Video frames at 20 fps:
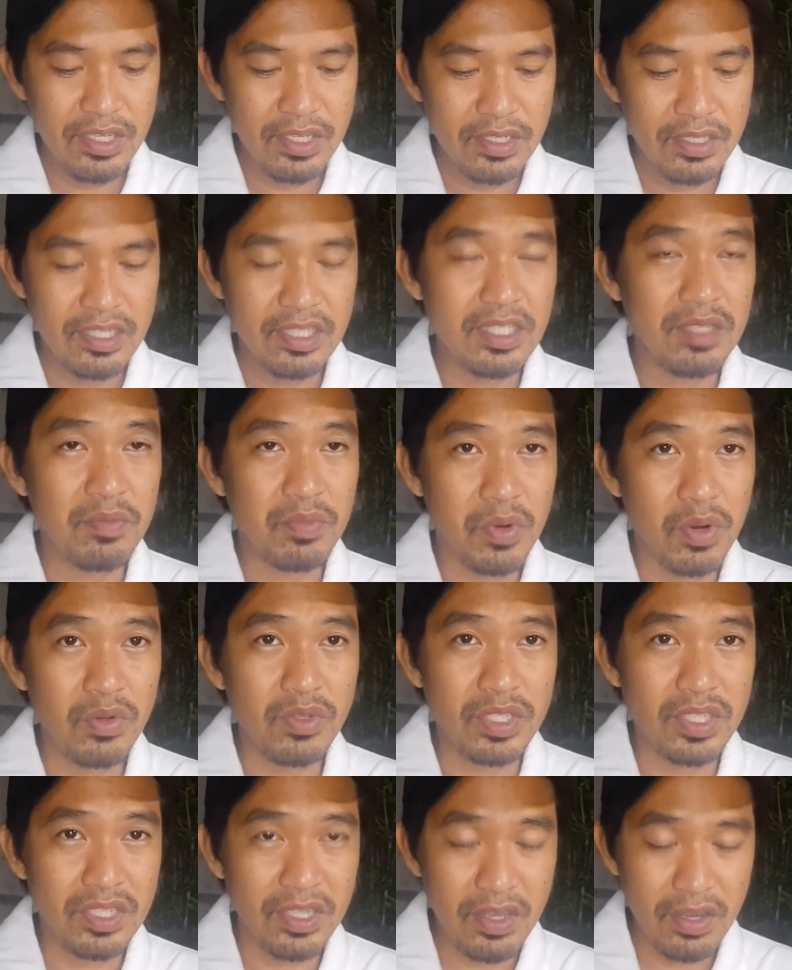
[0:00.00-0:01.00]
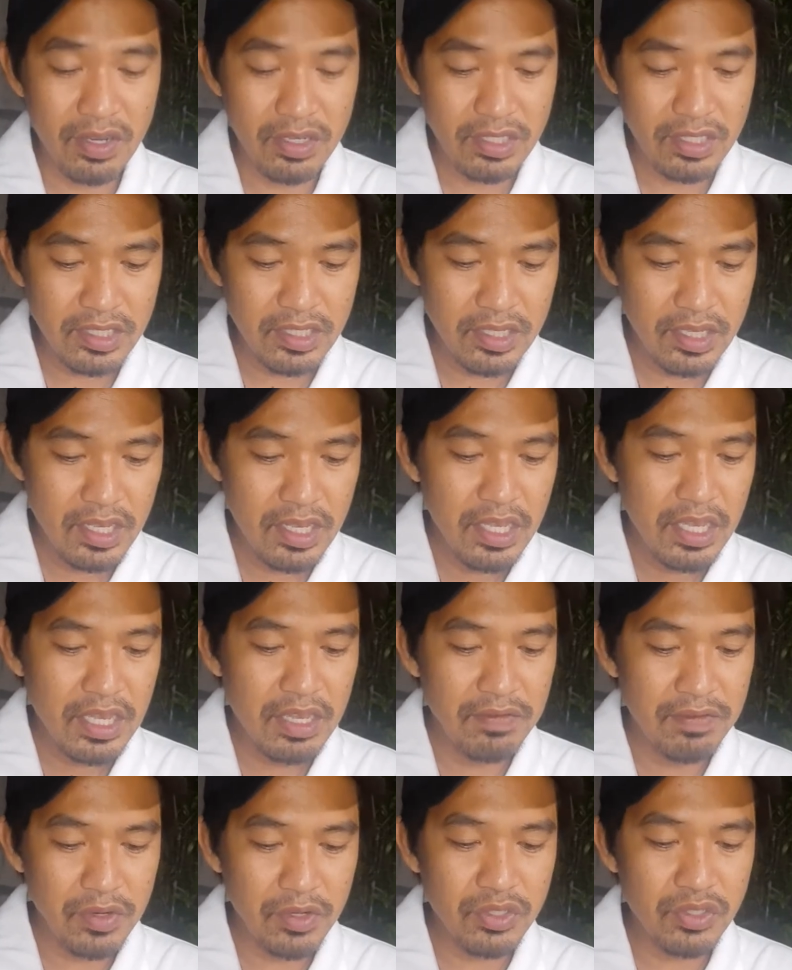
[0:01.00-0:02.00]
That's the pros and cons.
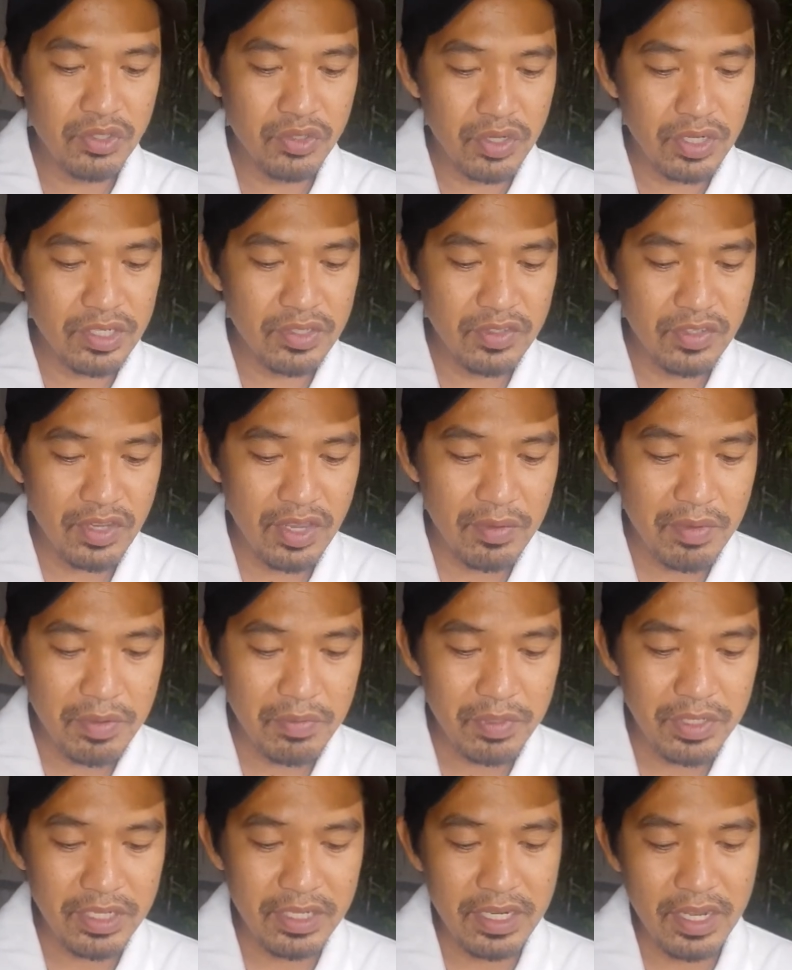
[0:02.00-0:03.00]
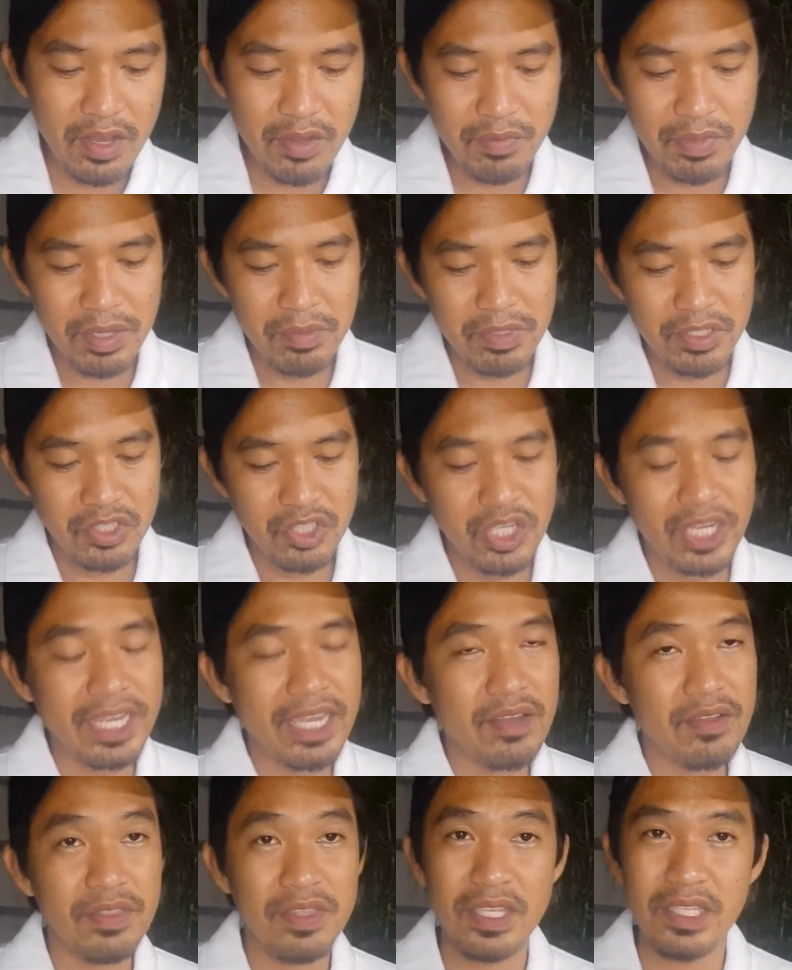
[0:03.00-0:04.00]
If you're struggling to come up with a down payment, check
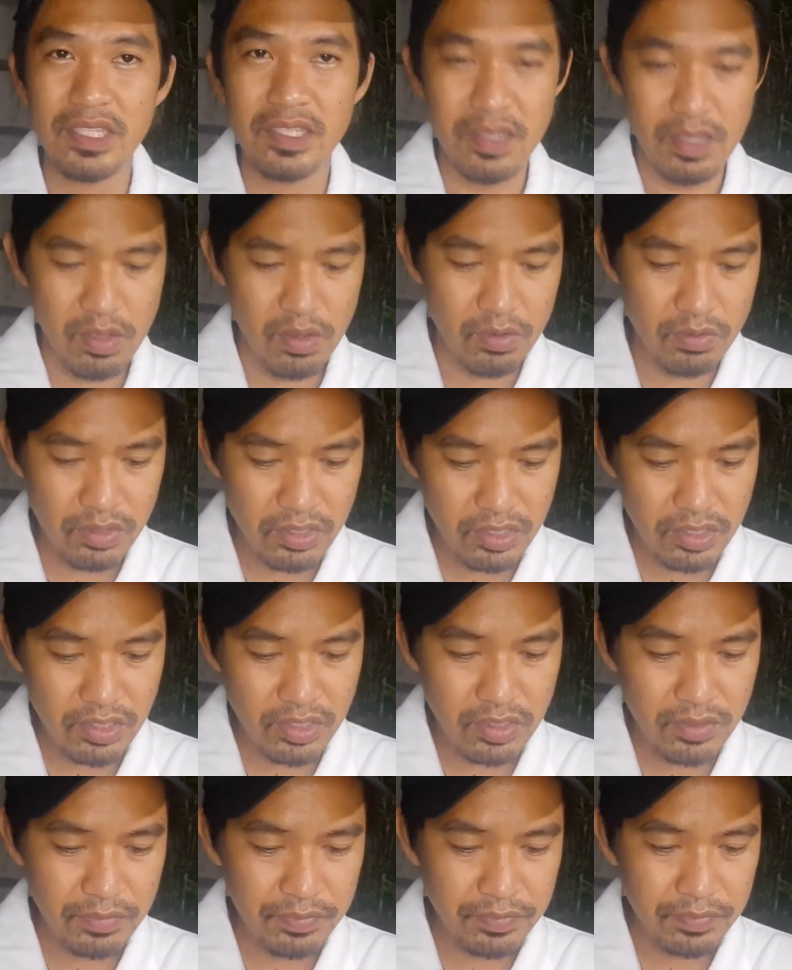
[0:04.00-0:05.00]
out these loans.